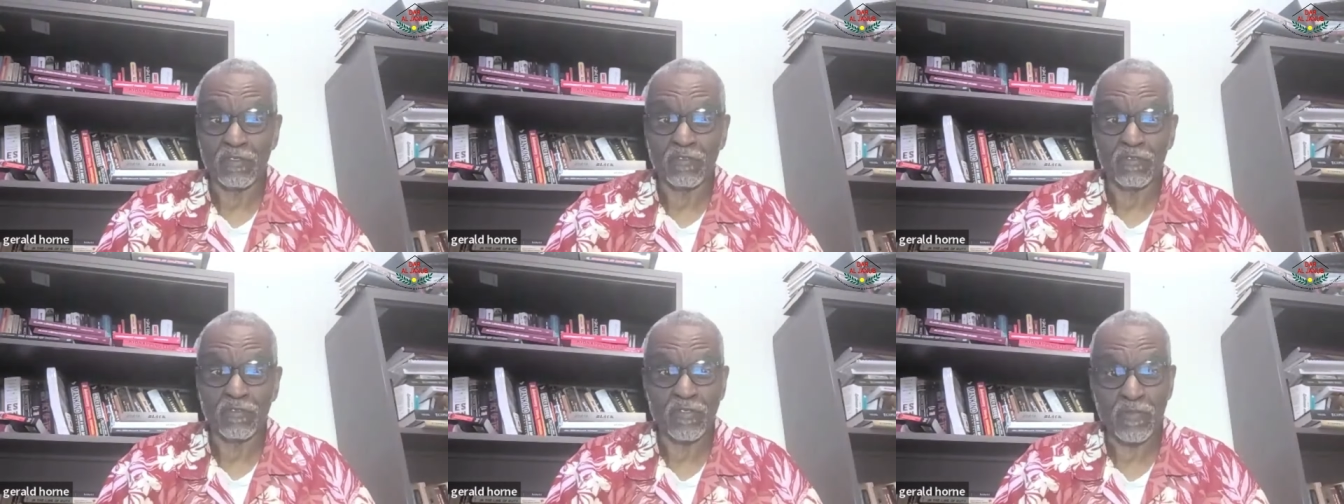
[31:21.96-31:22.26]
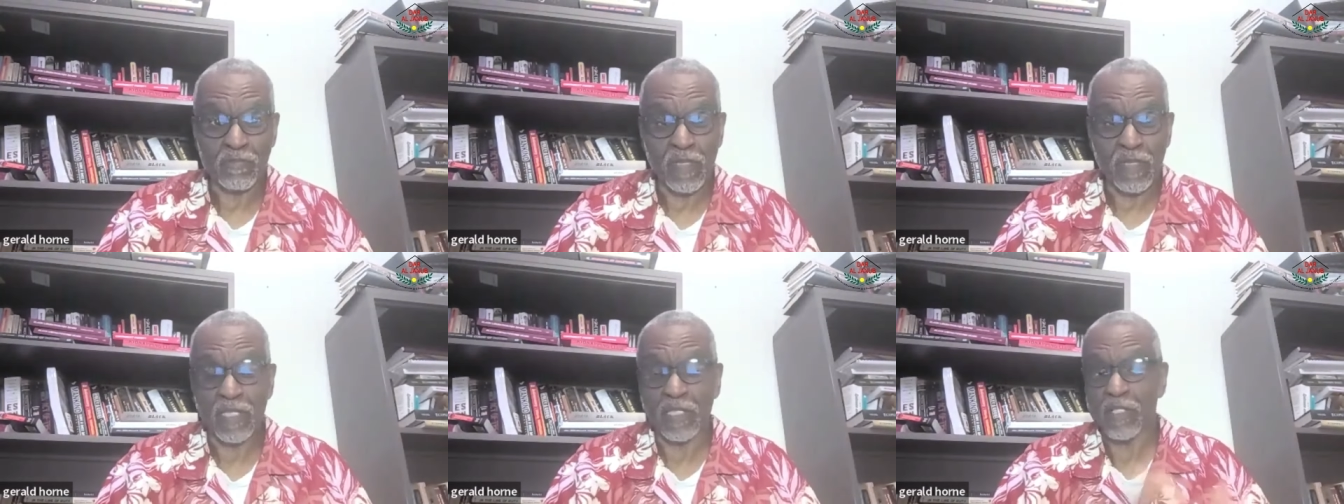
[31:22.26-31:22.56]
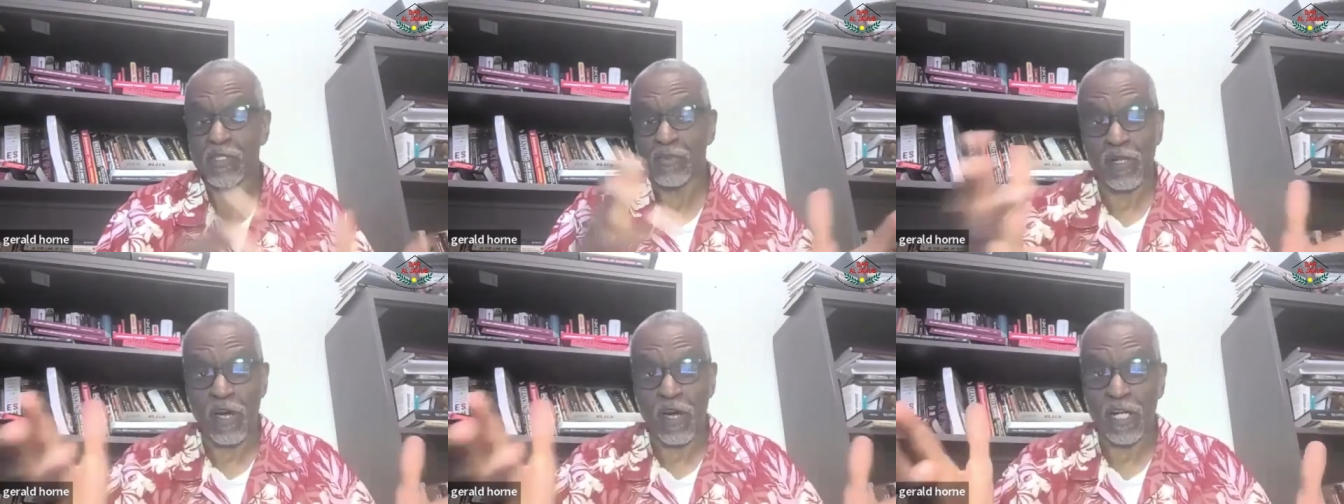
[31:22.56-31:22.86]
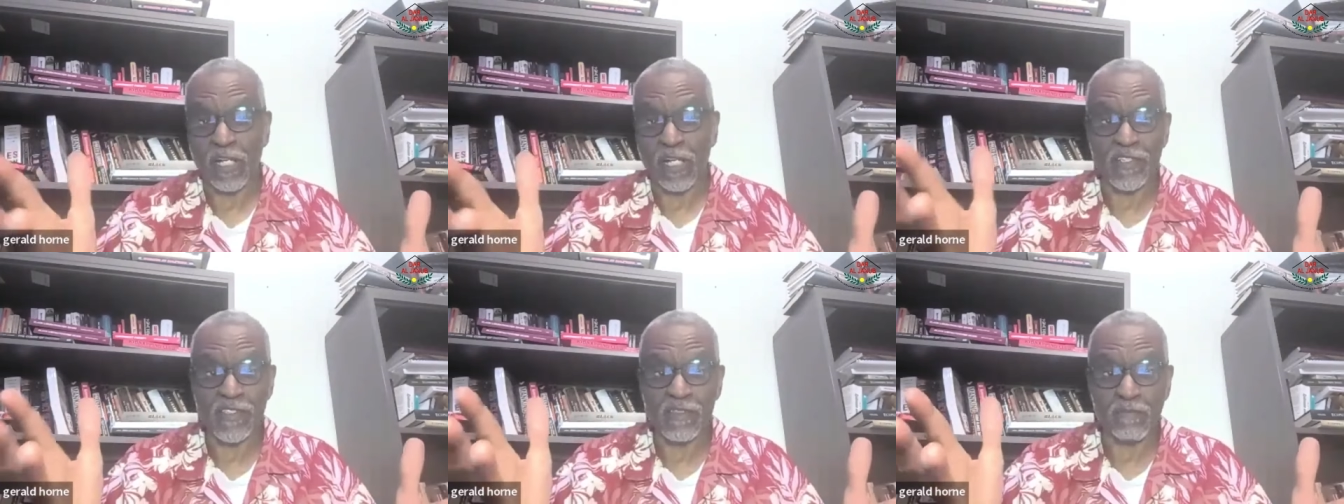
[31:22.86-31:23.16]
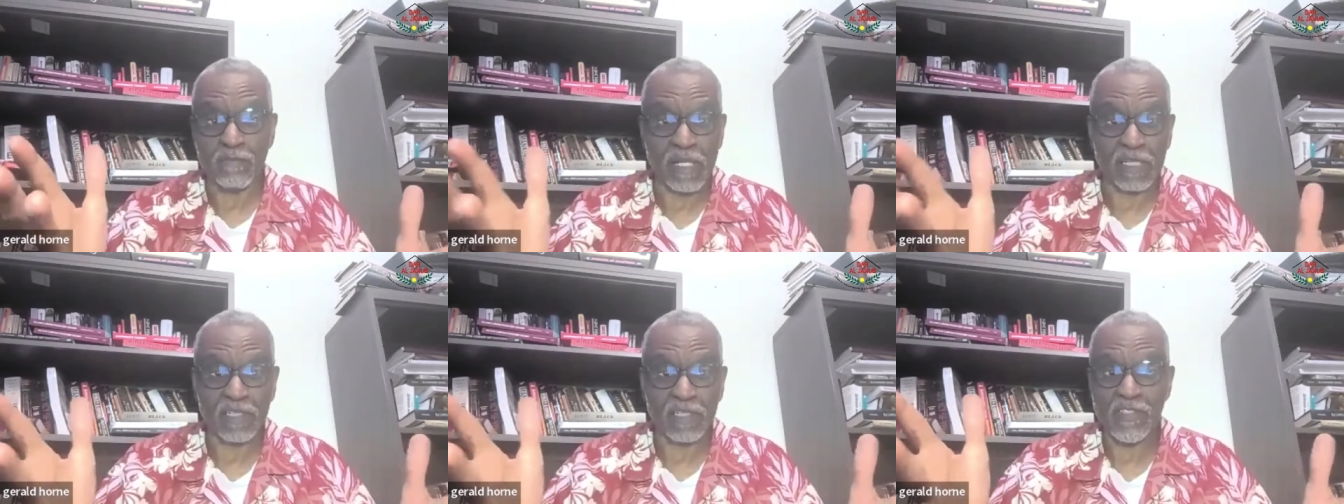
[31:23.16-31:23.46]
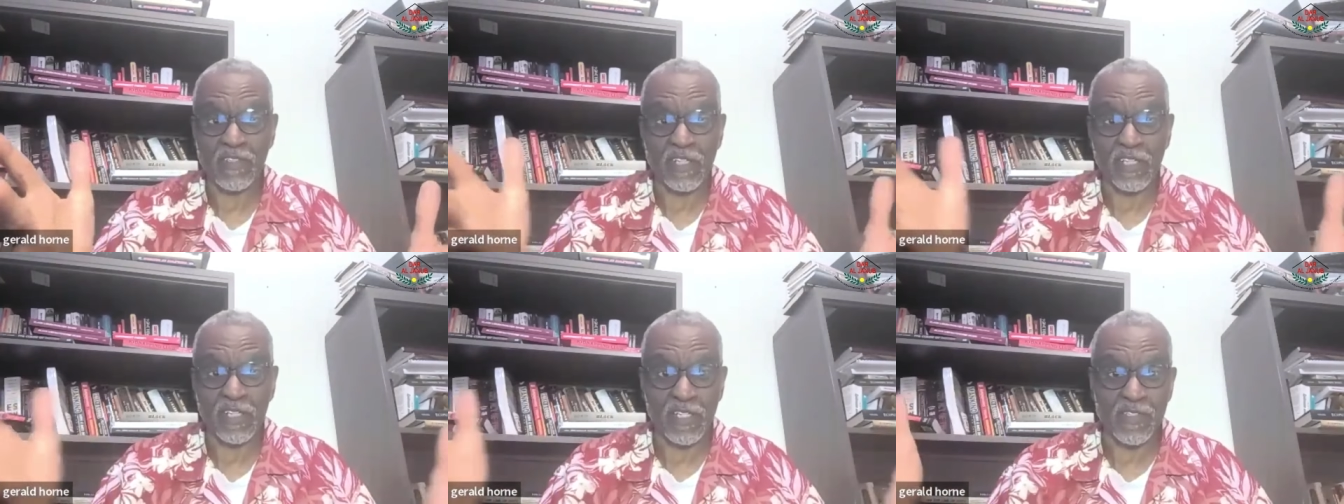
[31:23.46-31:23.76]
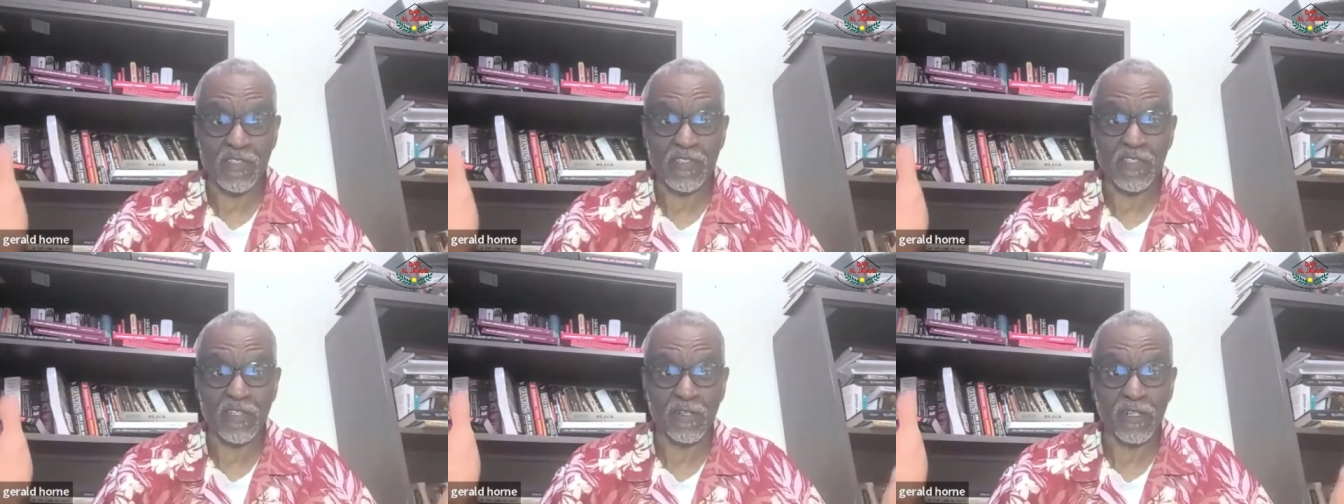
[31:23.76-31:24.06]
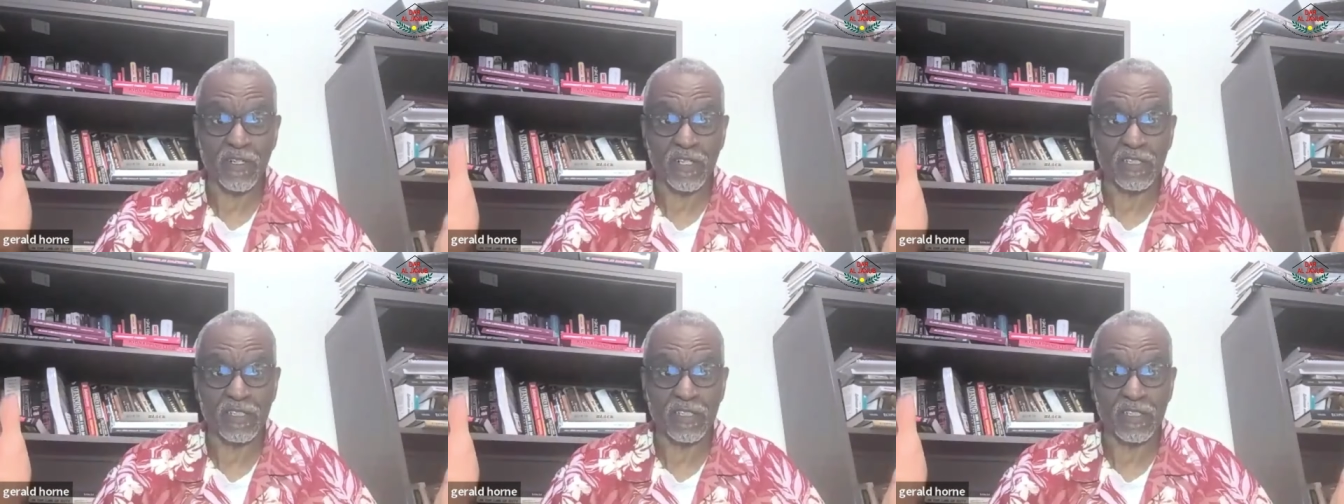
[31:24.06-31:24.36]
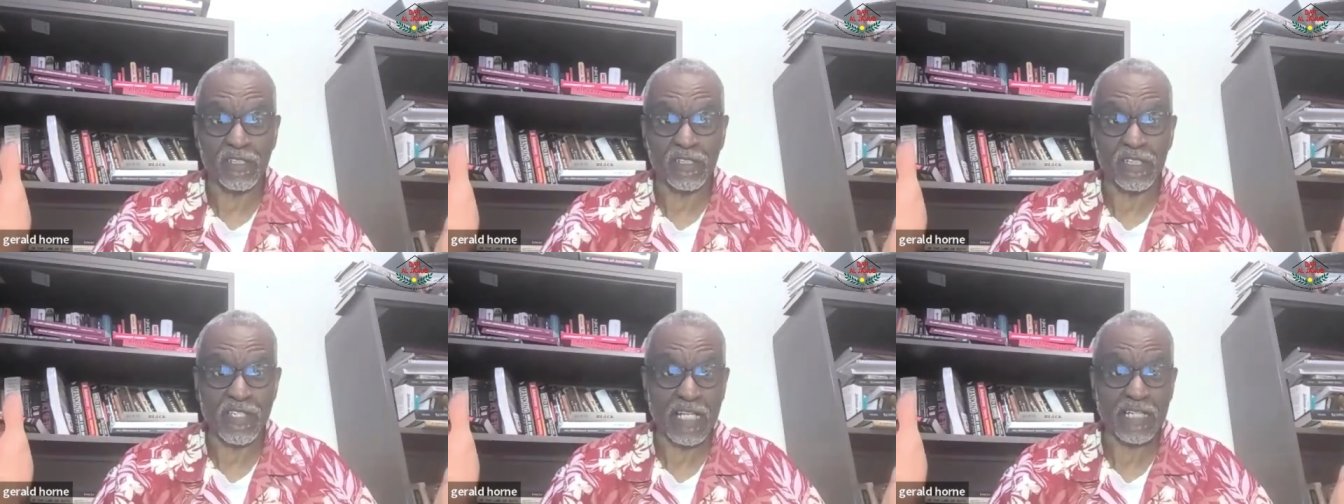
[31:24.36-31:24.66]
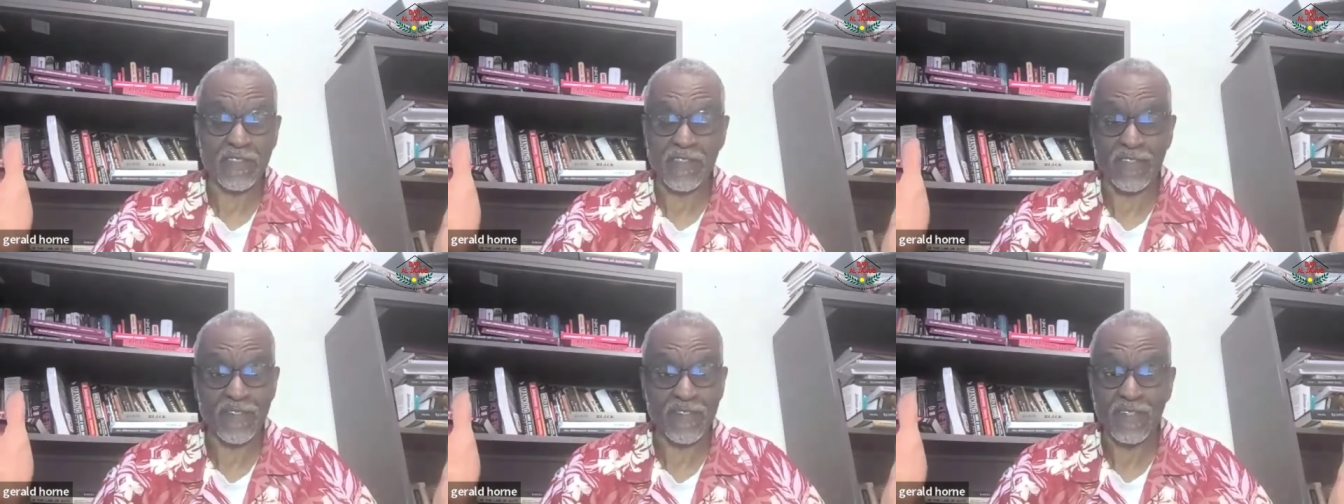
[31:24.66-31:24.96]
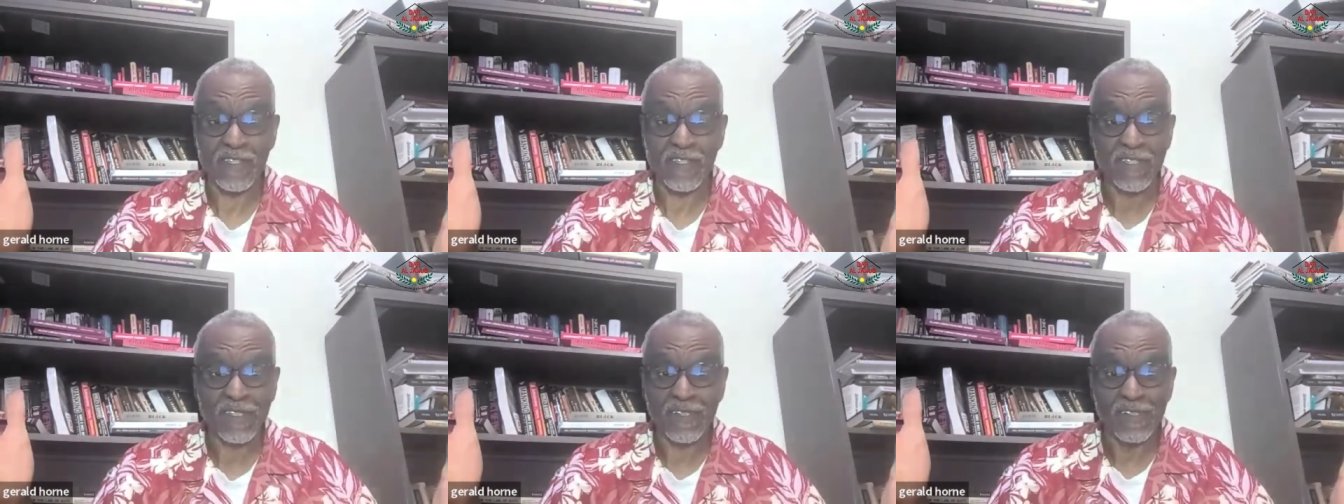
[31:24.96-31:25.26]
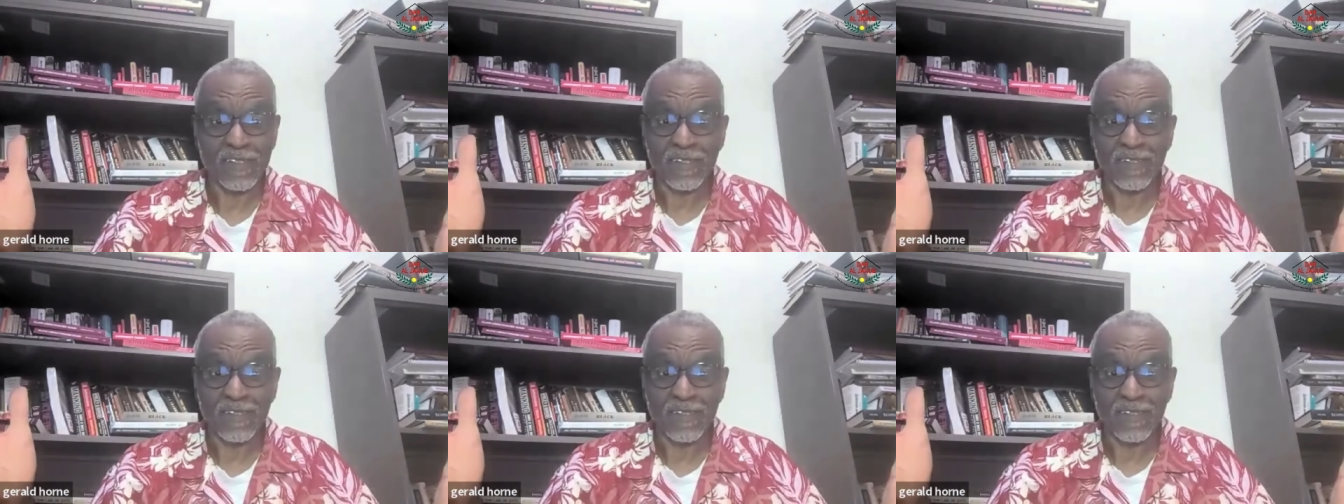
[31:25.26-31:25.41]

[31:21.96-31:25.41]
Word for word: speaking to an audience of Palestinians here in Texas,